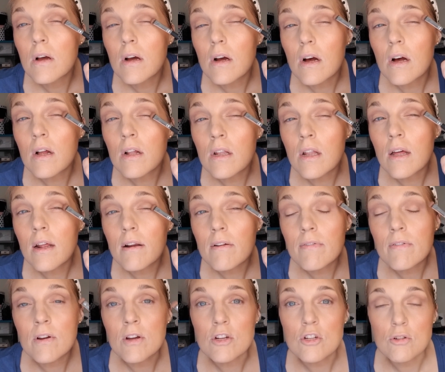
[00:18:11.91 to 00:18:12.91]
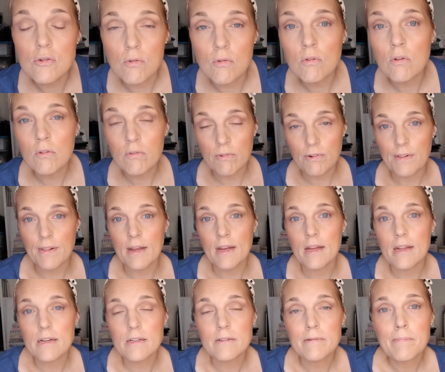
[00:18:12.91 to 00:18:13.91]
a lot of control over
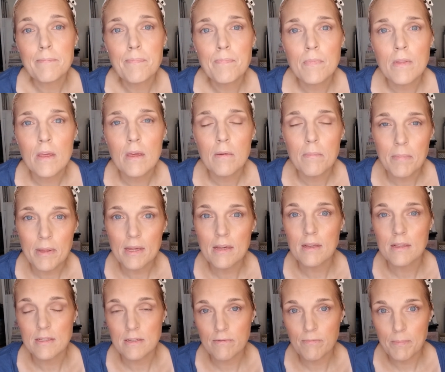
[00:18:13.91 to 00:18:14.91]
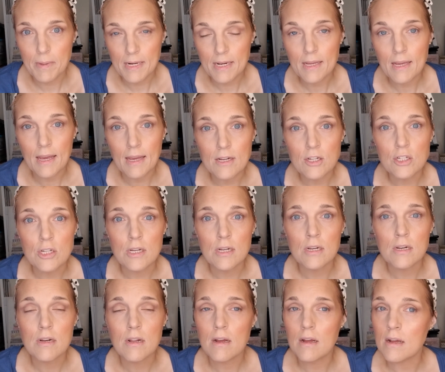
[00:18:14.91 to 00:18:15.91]
that because of medication,
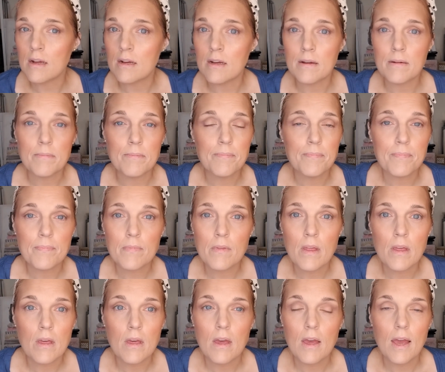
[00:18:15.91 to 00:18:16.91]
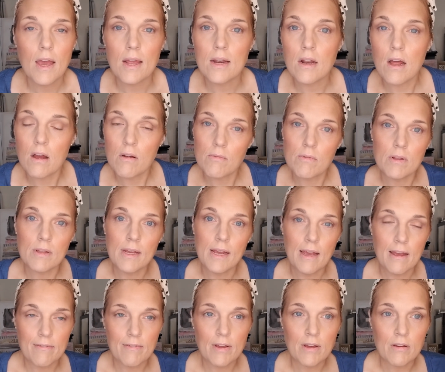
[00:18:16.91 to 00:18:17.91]
and not really
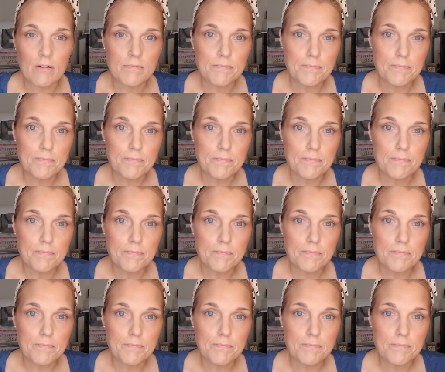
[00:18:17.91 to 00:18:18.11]
having